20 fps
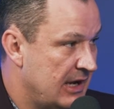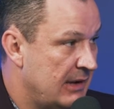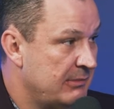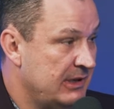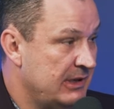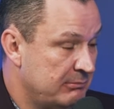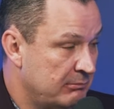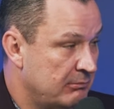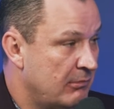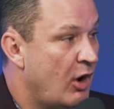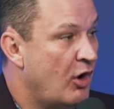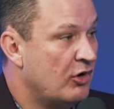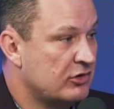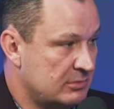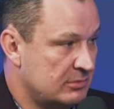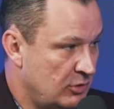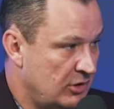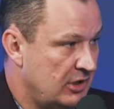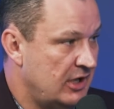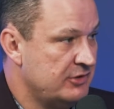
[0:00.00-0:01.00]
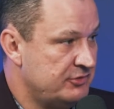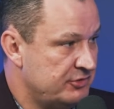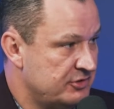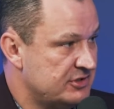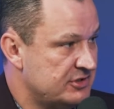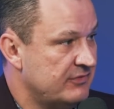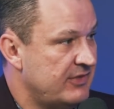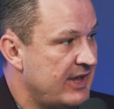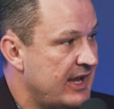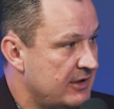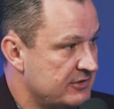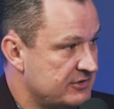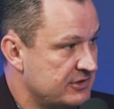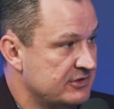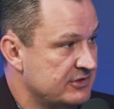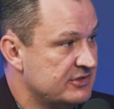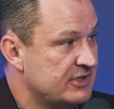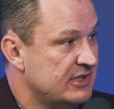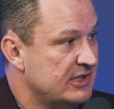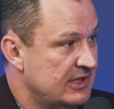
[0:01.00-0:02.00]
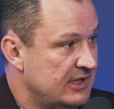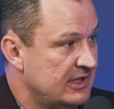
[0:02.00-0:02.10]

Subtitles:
I mean, multiple hundreds of thousands